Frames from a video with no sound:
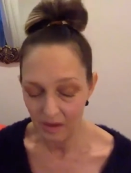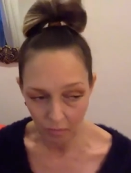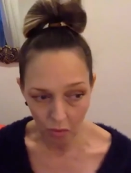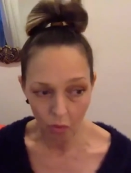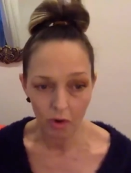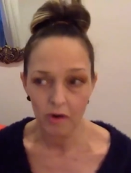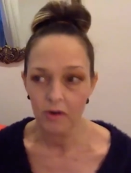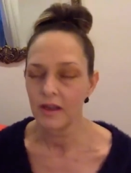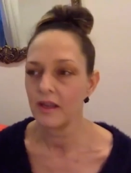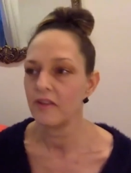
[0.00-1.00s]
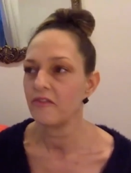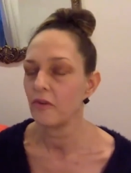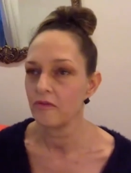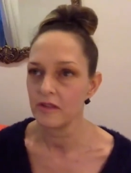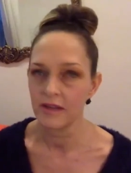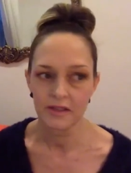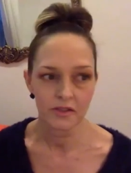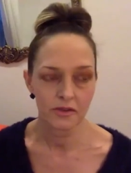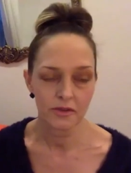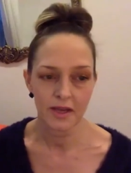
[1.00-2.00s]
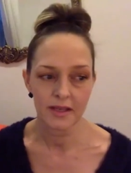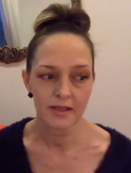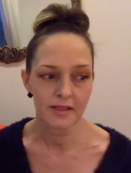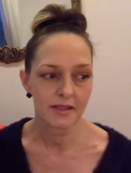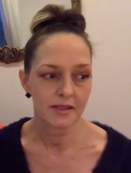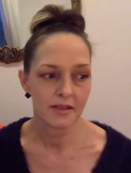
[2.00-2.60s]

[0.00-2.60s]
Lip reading: more if over the next few days